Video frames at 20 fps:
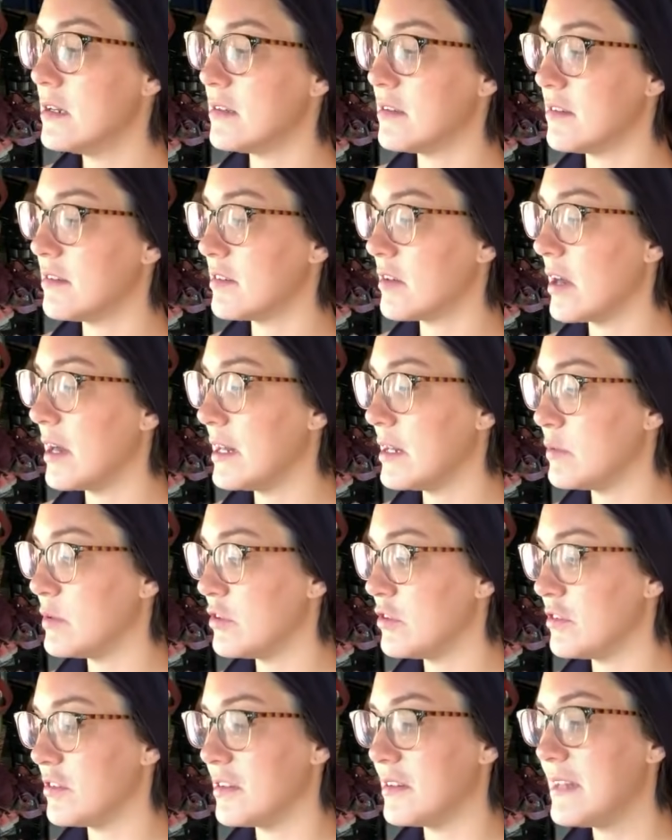a society
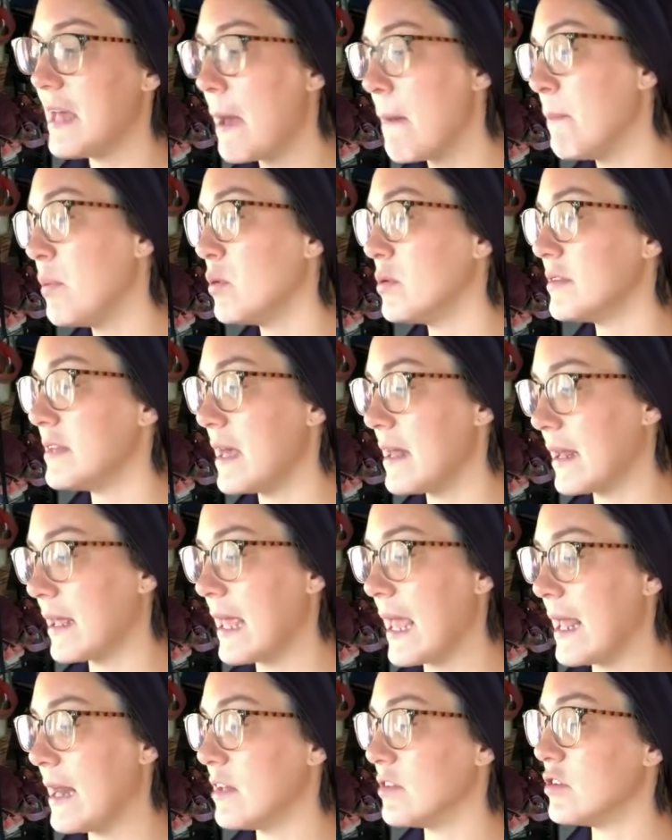which is a temple
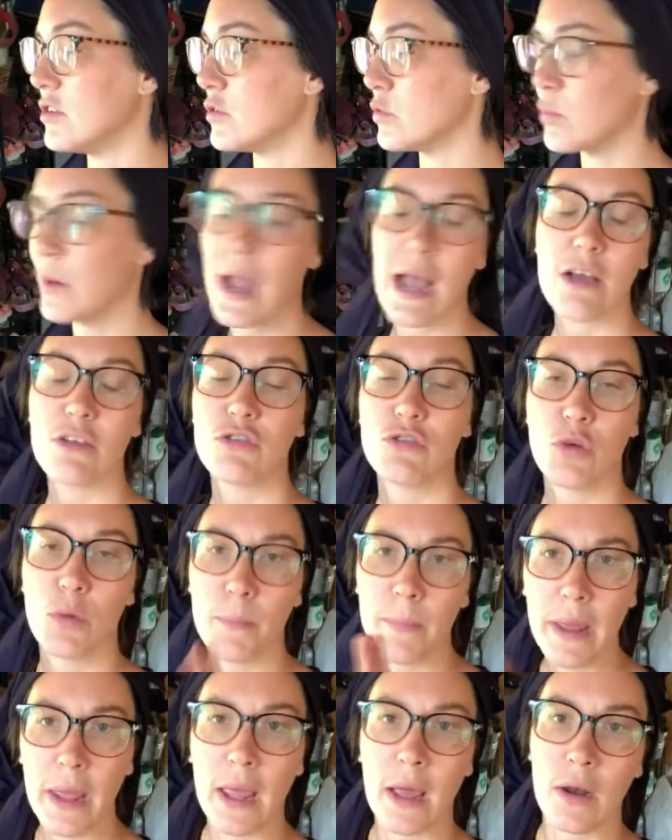dedicated to the rational
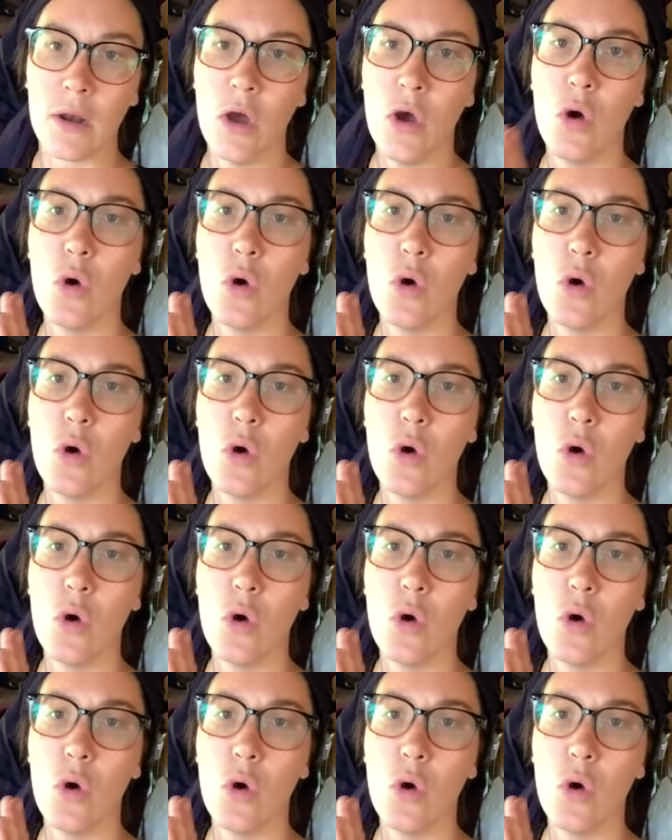man,